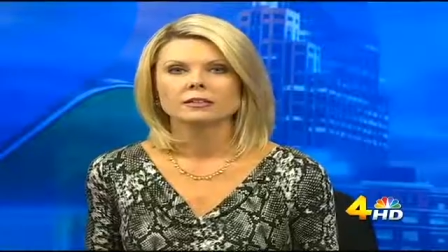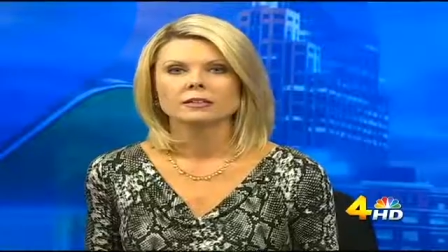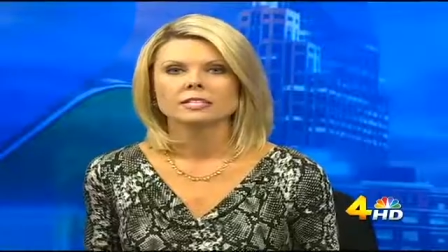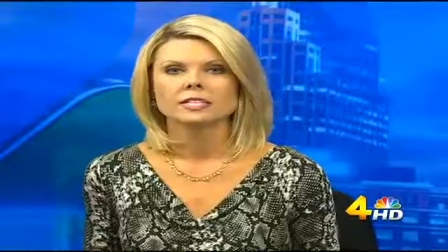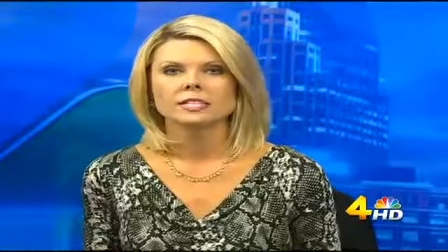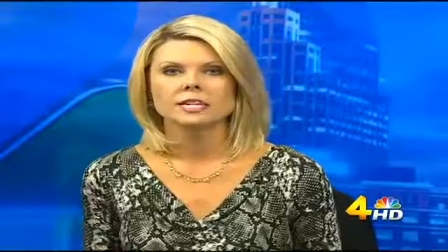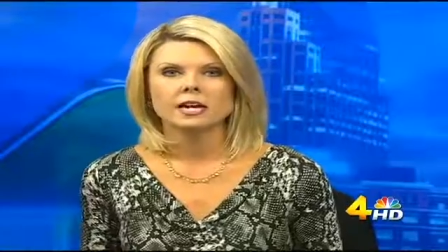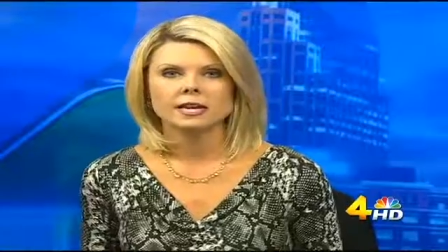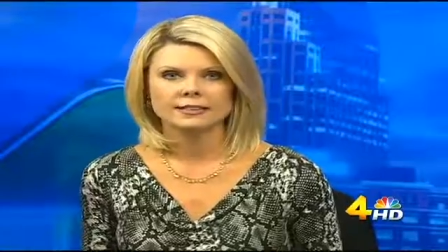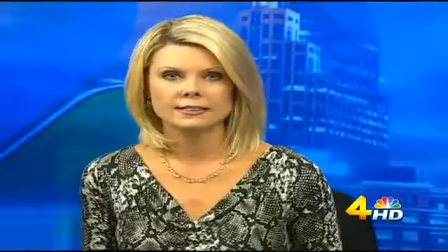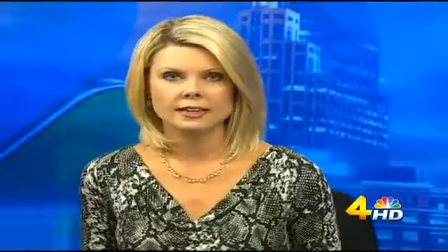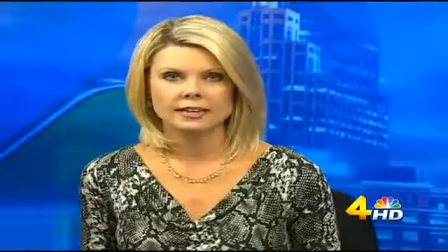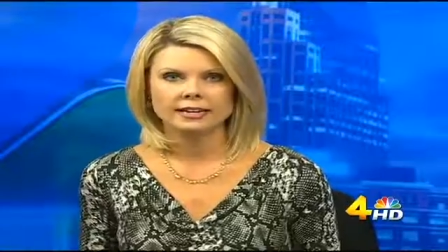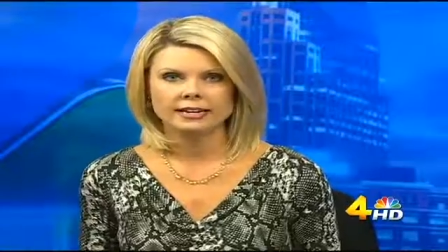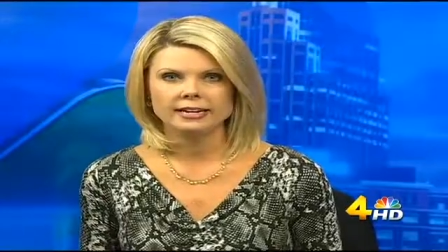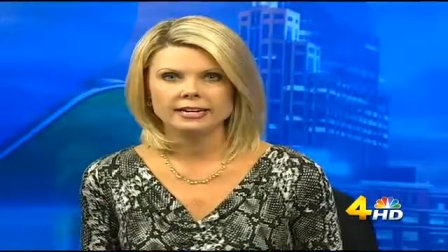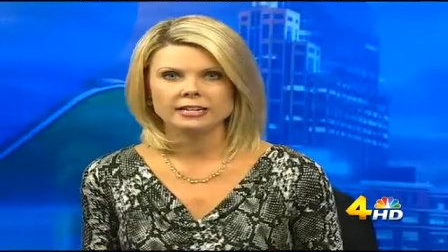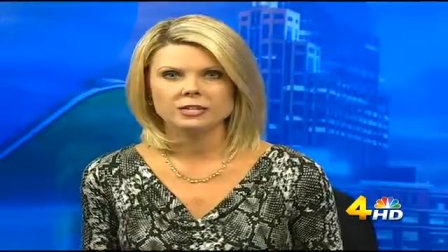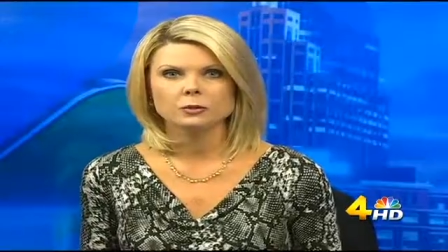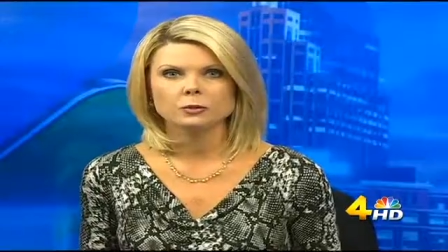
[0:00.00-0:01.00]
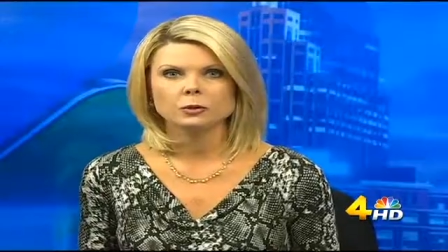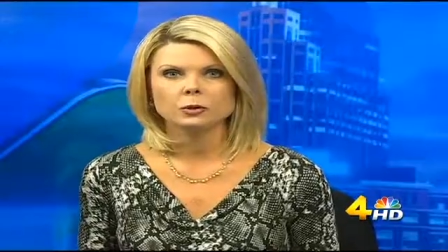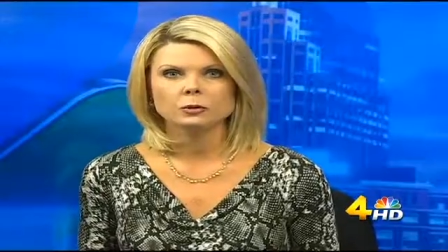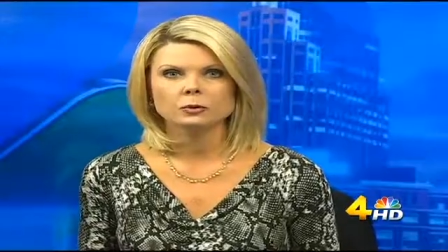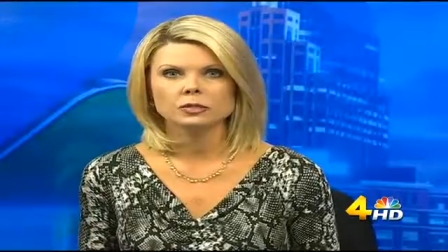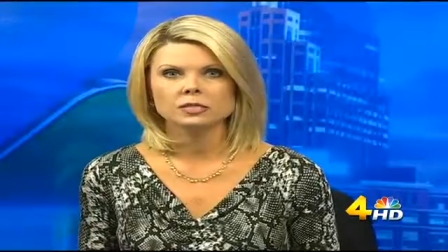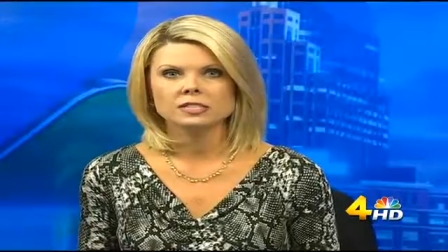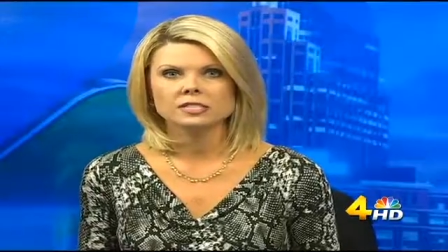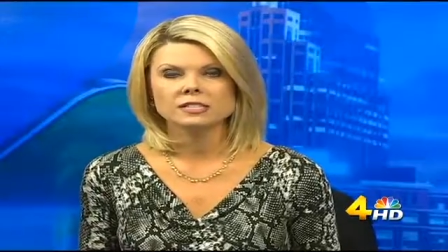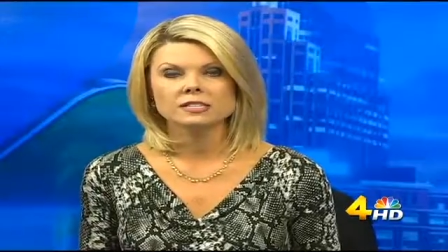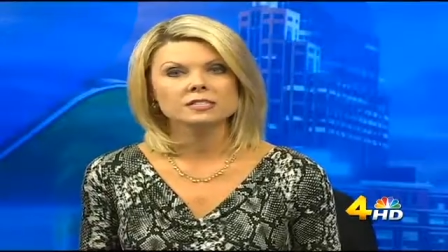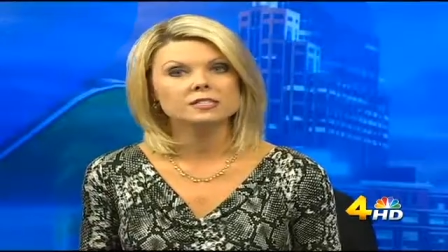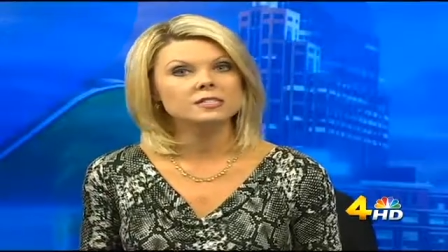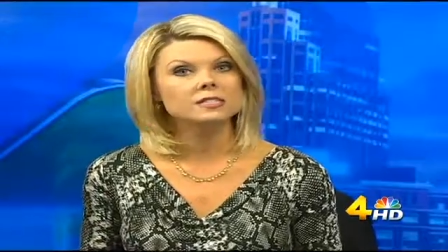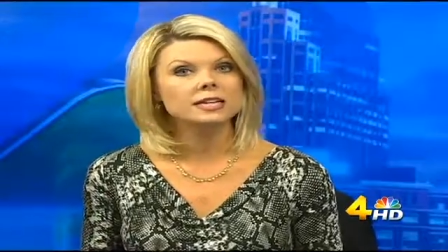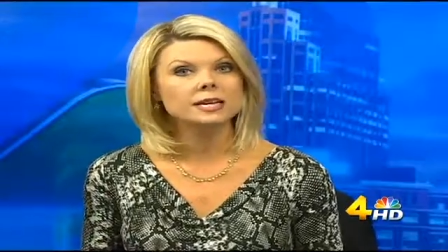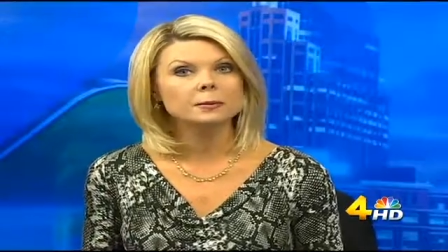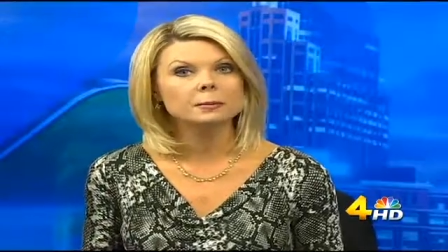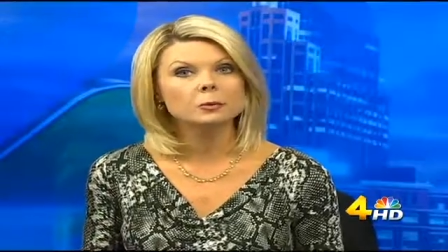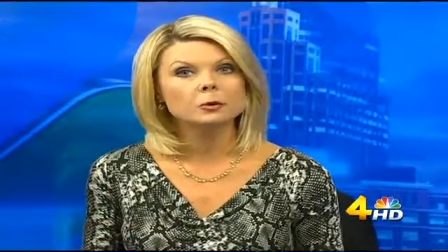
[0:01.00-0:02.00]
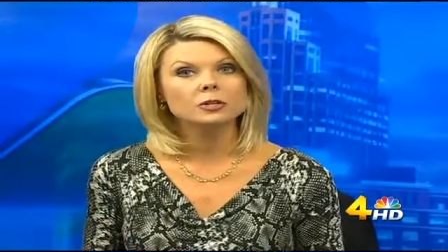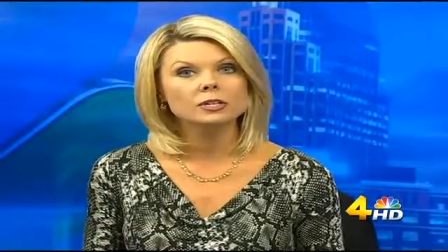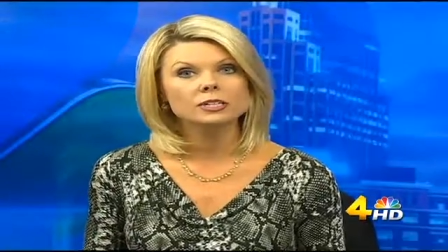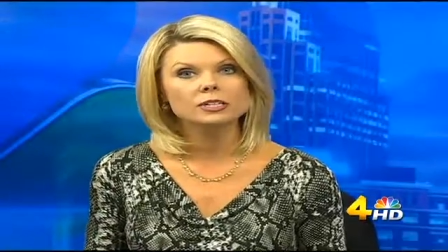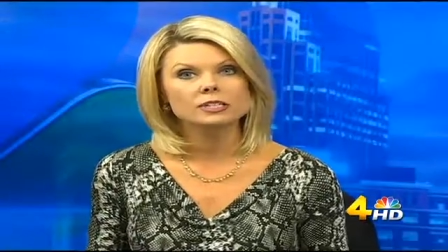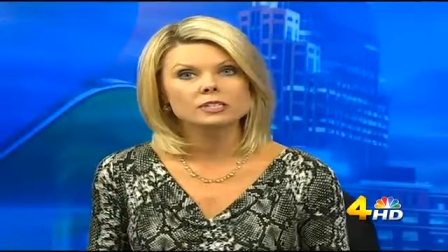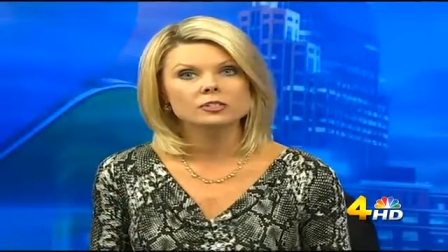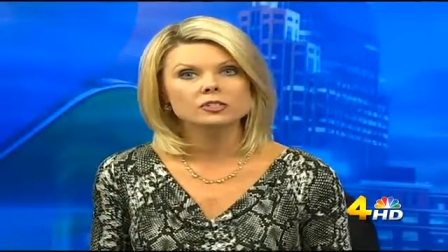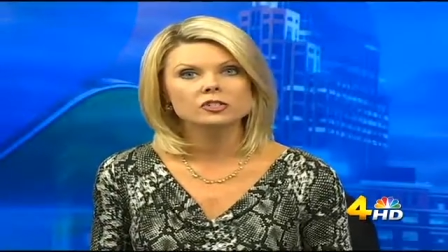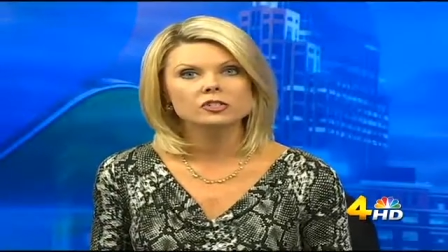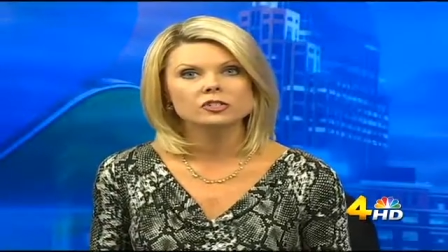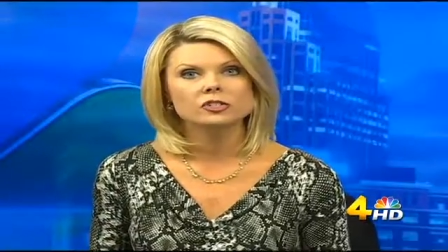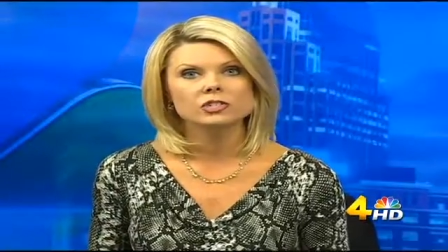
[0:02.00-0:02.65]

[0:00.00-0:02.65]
Tonight, that eight-year-old is in stable condition.